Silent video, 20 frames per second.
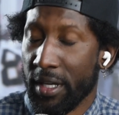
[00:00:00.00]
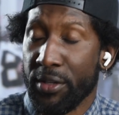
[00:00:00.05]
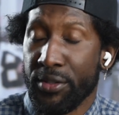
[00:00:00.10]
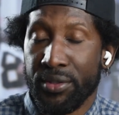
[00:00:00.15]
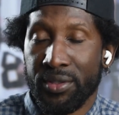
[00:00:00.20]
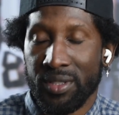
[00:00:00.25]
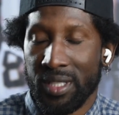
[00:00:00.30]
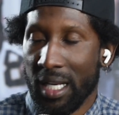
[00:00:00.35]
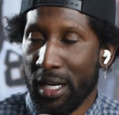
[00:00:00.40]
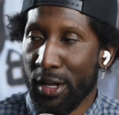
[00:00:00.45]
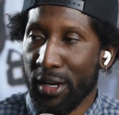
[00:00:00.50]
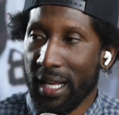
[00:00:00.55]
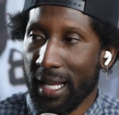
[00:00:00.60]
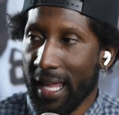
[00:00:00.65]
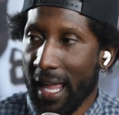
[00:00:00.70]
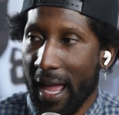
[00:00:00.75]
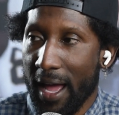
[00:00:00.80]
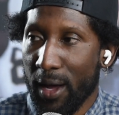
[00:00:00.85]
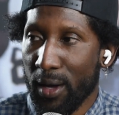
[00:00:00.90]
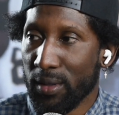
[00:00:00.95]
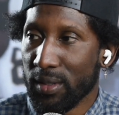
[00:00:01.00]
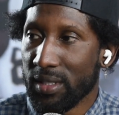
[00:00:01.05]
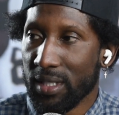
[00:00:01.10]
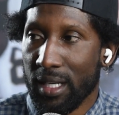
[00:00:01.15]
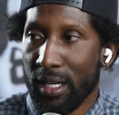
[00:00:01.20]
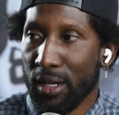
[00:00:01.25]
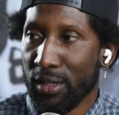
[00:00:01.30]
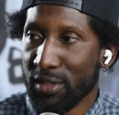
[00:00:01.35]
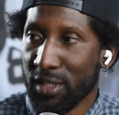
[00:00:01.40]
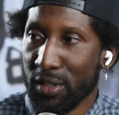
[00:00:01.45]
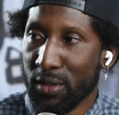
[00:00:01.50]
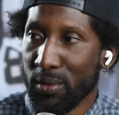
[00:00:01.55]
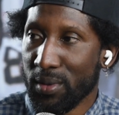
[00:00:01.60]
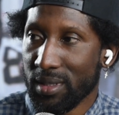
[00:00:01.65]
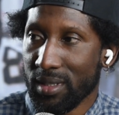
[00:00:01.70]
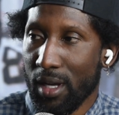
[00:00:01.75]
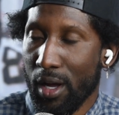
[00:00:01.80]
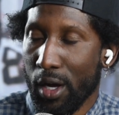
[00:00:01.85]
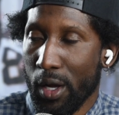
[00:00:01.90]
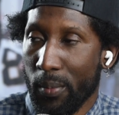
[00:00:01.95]
sit on the couch and all she do is
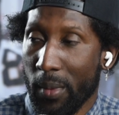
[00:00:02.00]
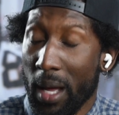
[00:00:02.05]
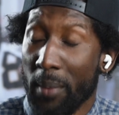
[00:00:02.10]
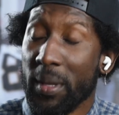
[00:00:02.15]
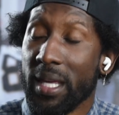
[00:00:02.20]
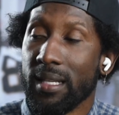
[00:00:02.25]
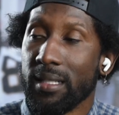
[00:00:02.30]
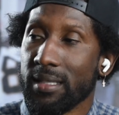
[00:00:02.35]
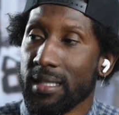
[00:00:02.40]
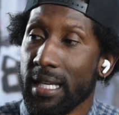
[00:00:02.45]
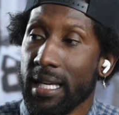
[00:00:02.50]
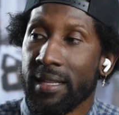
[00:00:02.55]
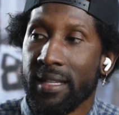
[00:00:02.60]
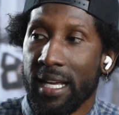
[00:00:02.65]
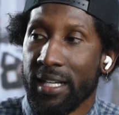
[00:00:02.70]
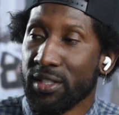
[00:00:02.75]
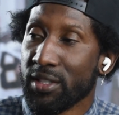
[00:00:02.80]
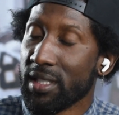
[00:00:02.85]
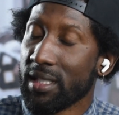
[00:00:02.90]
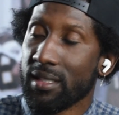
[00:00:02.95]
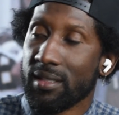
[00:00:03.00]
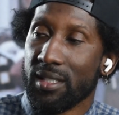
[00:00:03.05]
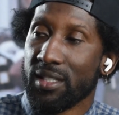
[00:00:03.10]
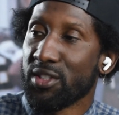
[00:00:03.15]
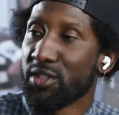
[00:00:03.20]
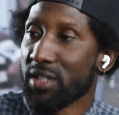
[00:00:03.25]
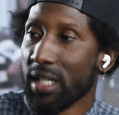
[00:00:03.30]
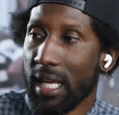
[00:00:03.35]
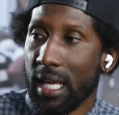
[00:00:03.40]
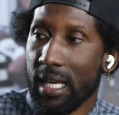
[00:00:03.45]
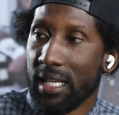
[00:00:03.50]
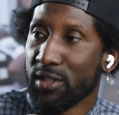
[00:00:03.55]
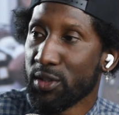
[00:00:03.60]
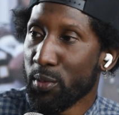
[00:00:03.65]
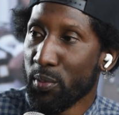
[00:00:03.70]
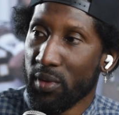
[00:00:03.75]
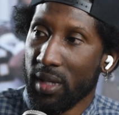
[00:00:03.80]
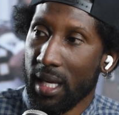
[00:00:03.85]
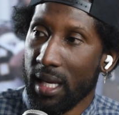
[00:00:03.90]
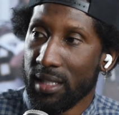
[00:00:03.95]
talk about me. He said that she's just saying some
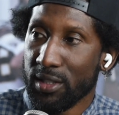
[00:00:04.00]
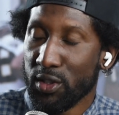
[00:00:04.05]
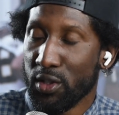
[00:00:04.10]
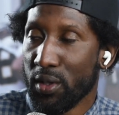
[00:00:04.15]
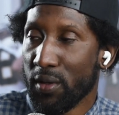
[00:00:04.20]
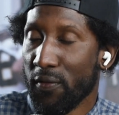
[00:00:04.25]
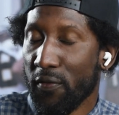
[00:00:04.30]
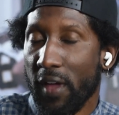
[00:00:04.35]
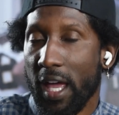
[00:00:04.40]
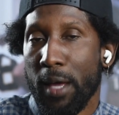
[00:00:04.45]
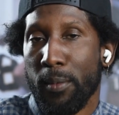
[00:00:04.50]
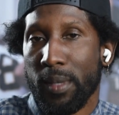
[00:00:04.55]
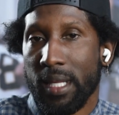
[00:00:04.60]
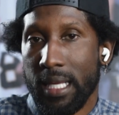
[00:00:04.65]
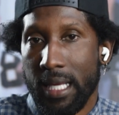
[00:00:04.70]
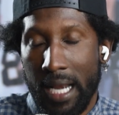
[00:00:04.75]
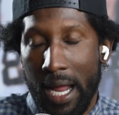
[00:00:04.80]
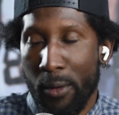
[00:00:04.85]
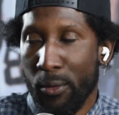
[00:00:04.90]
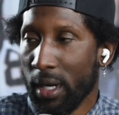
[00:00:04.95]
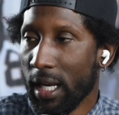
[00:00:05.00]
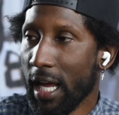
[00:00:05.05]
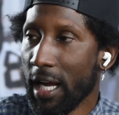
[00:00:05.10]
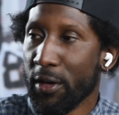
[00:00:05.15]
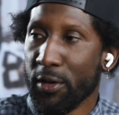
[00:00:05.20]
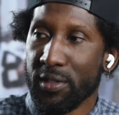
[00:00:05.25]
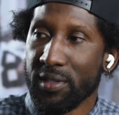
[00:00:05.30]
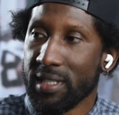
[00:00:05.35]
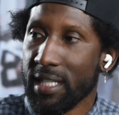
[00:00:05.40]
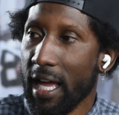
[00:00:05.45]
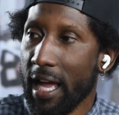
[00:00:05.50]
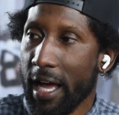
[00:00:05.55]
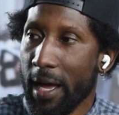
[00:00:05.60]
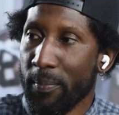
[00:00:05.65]
things to the family and I would like her to stop.